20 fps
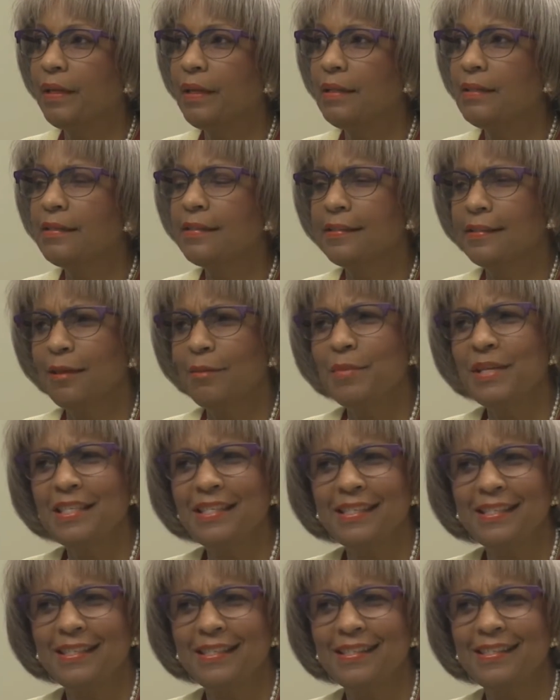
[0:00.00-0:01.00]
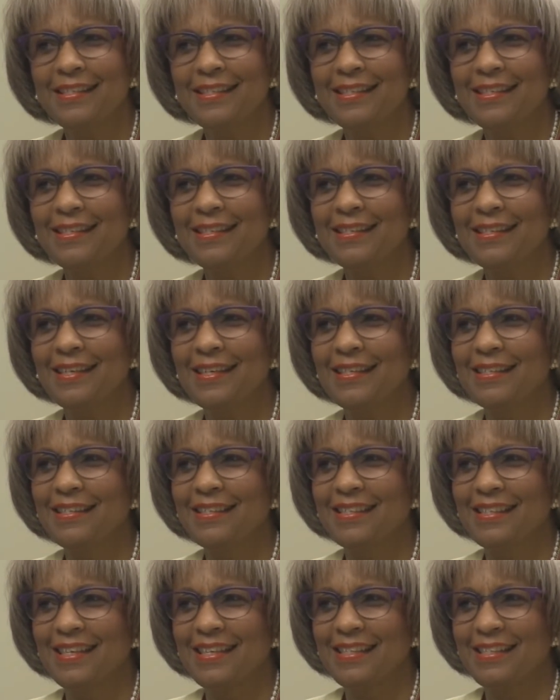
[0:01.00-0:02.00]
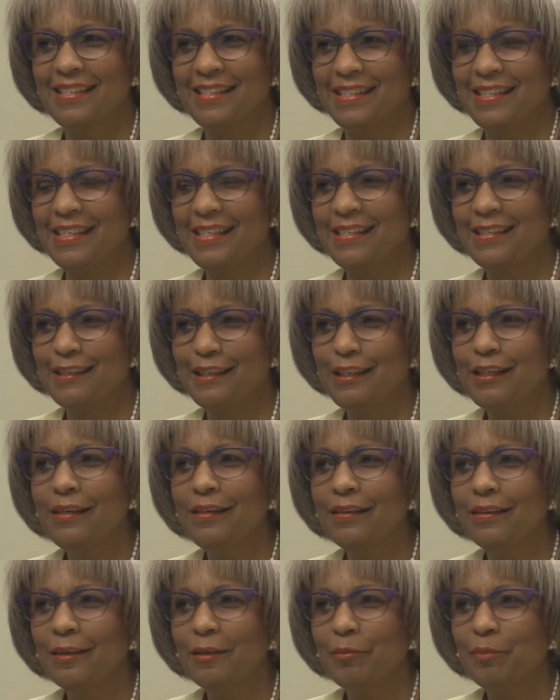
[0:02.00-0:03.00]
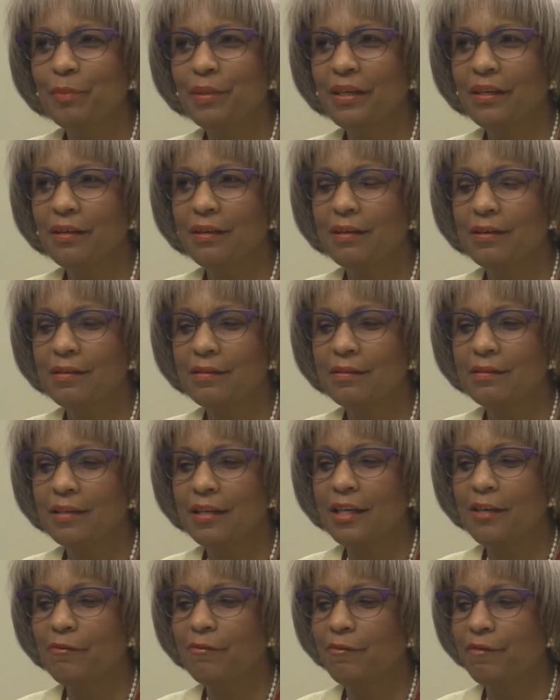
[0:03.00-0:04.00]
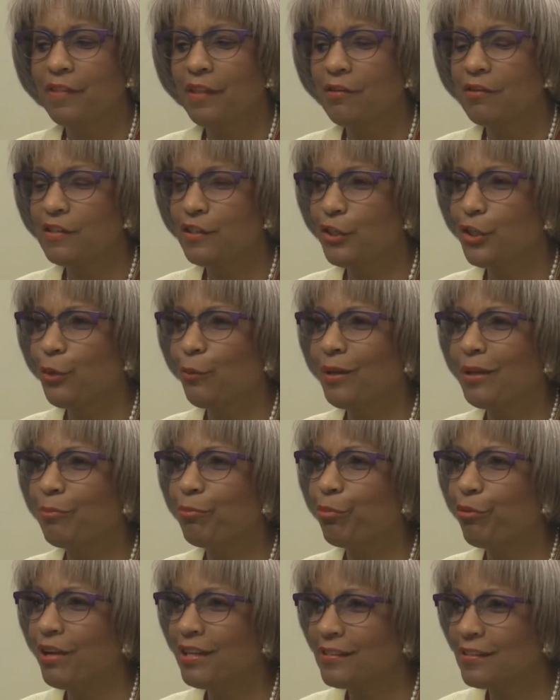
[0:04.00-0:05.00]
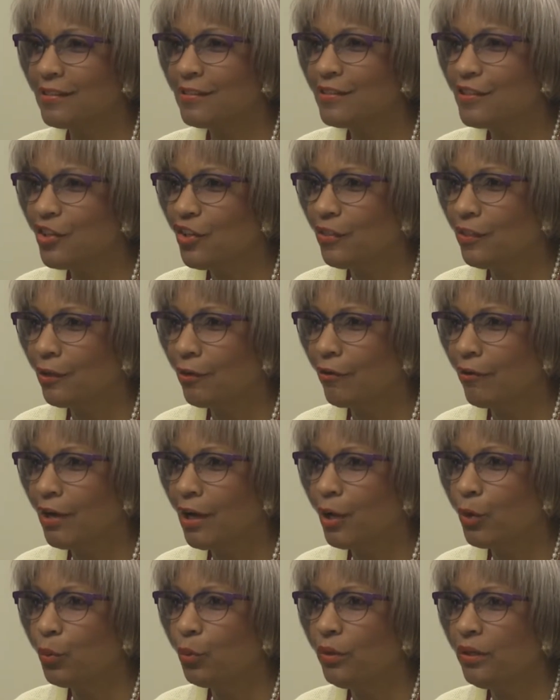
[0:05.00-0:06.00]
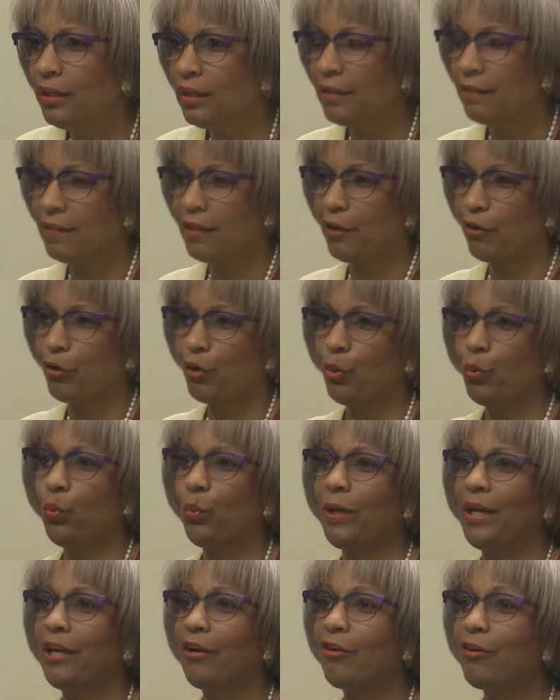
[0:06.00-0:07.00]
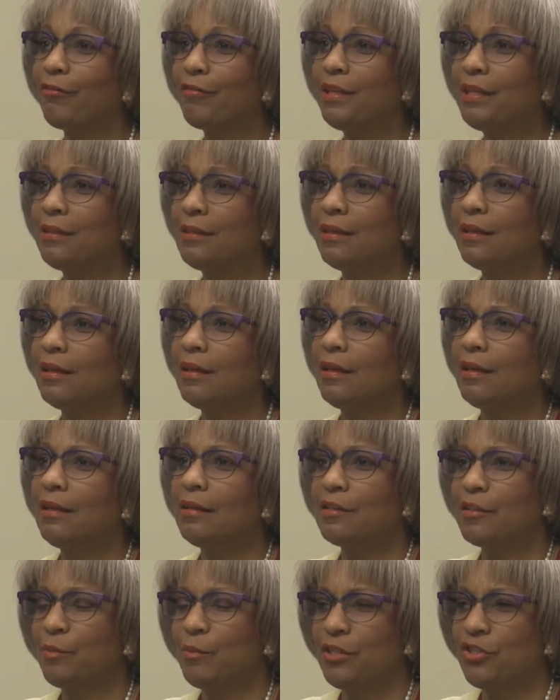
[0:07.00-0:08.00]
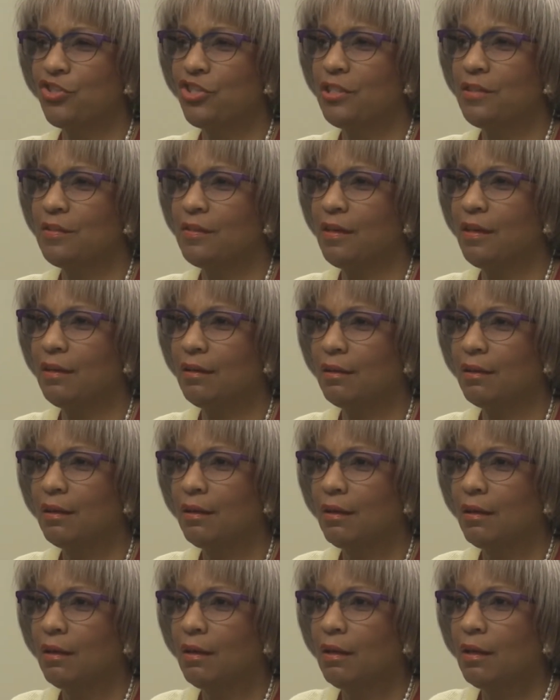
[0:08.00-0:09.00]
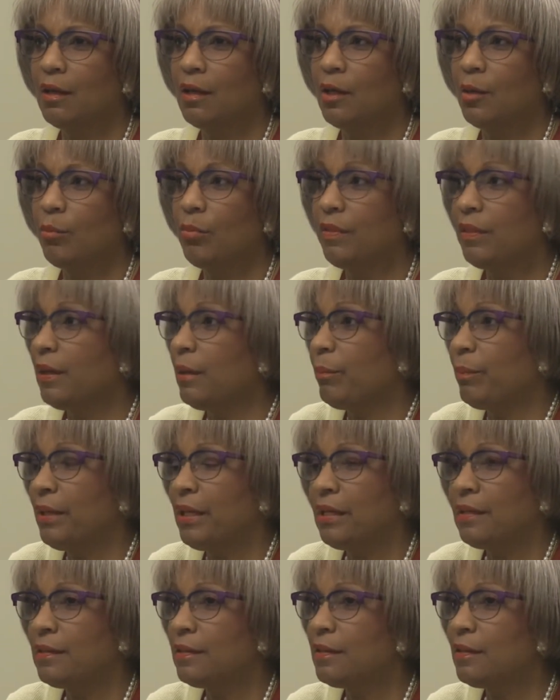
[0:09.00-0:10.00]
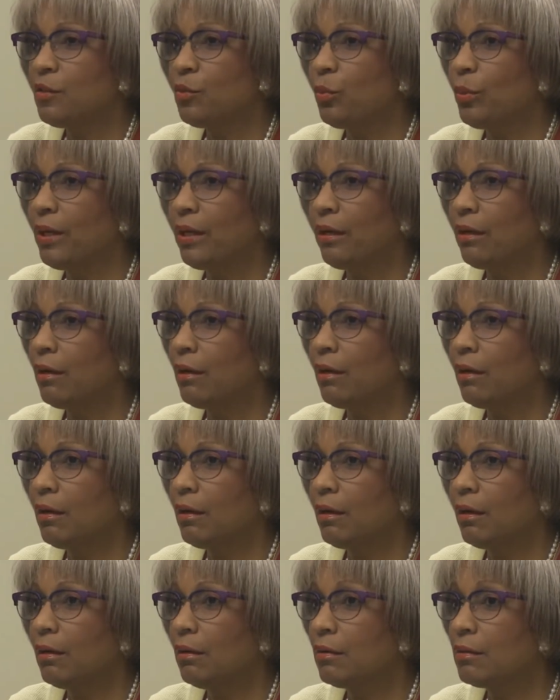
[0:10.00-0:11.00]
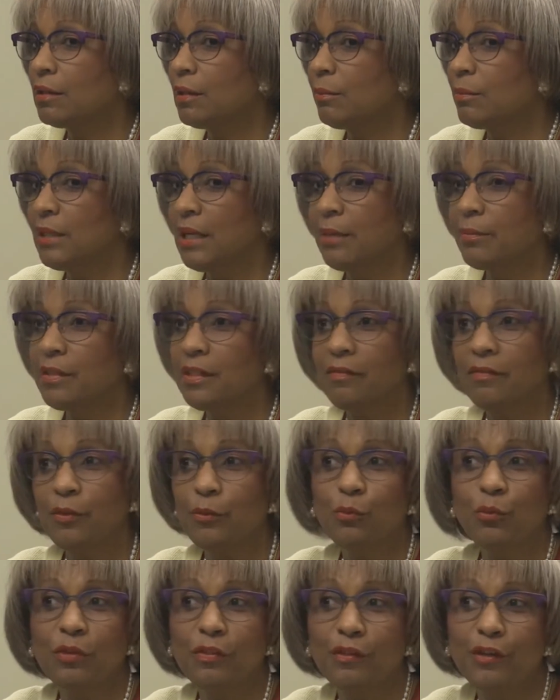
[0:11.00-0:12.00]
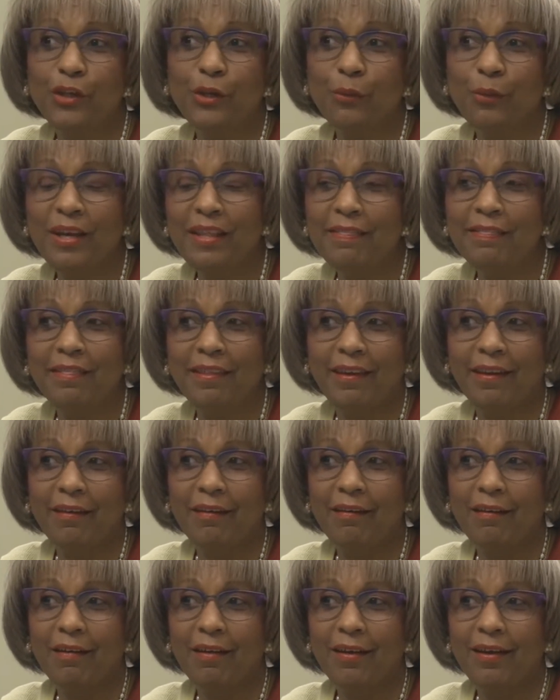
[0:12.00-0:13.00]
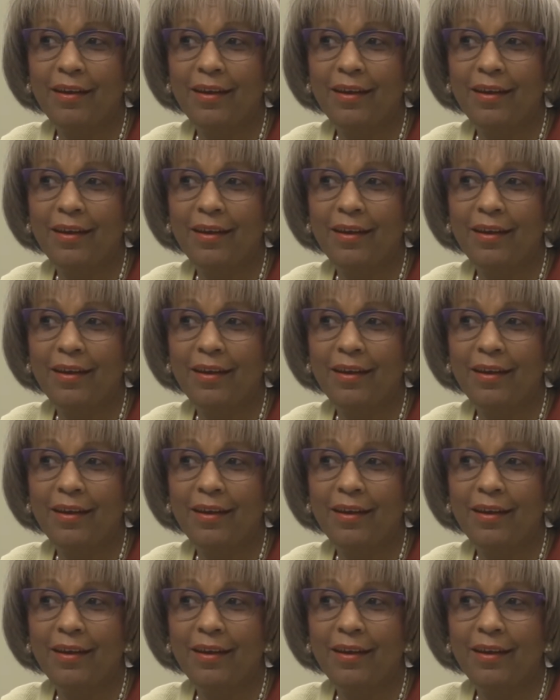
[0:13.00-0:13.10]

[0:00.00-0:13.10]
In some instances, it's easy, because if there is a UN presence on the ground and they're aware of it, it's much easier. But there are places where sometimes even with the UN there,